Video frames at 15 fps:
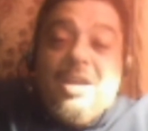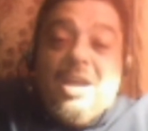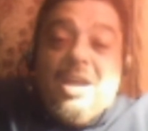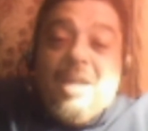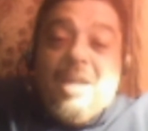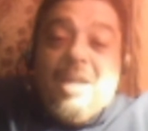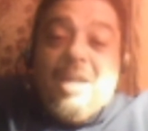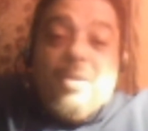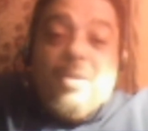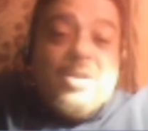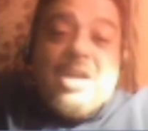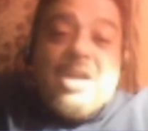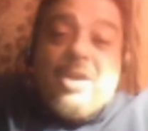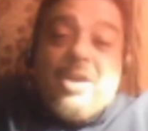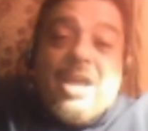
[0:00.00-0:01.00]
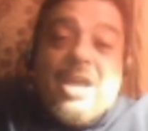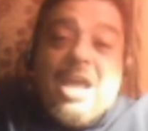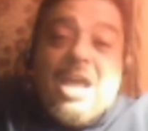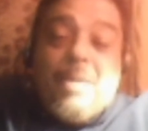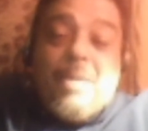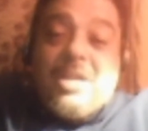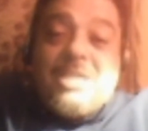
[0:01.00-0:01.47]
um, or it's not going to
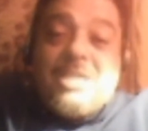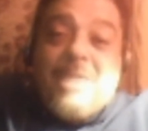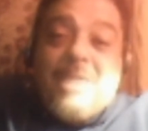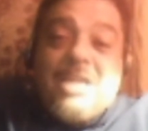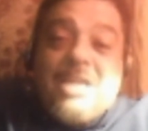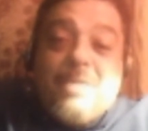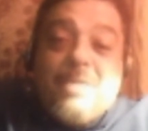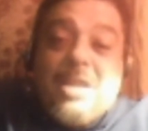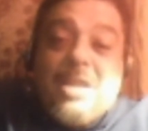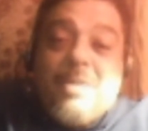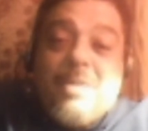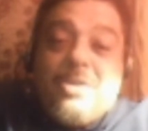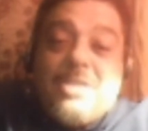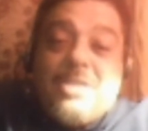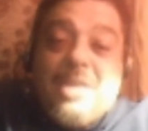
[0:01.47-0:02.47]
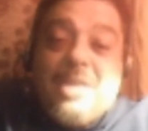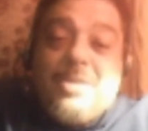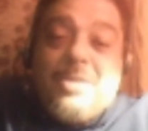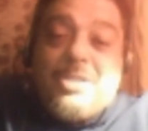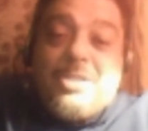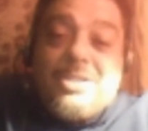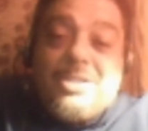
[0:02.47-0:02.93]
happen, and it's back to peanut butter
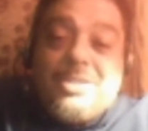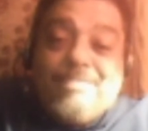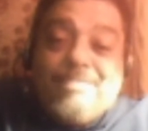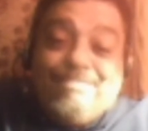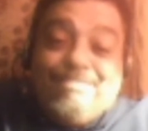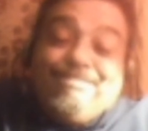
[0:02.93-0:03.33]
sandwiches.